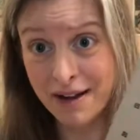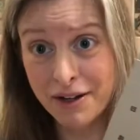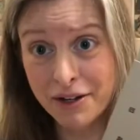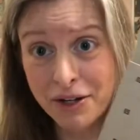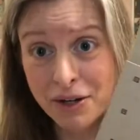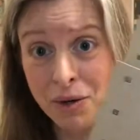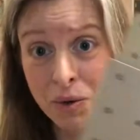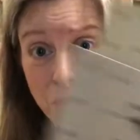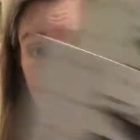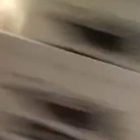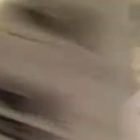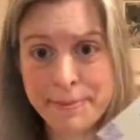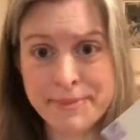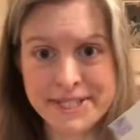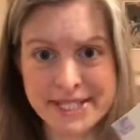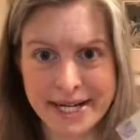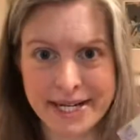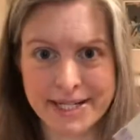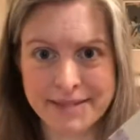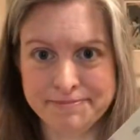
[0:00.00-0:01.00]
on her
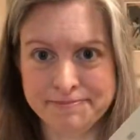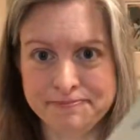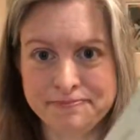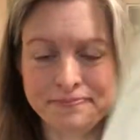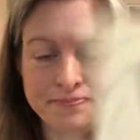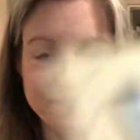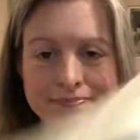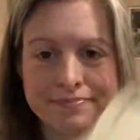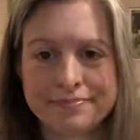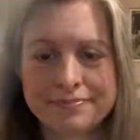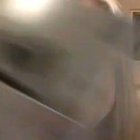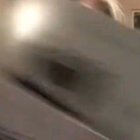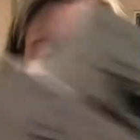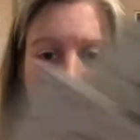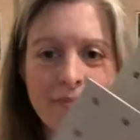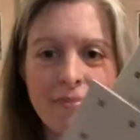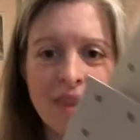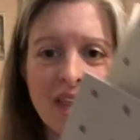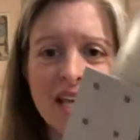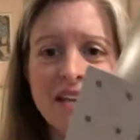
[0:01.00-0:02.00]
website.
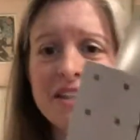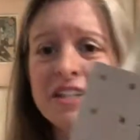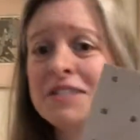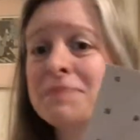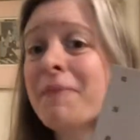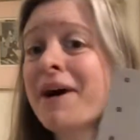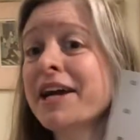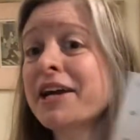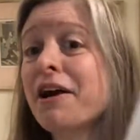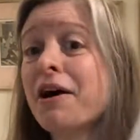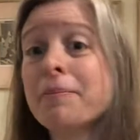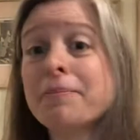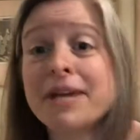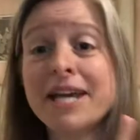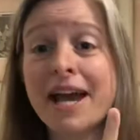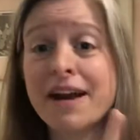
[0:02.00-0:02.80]
This might not be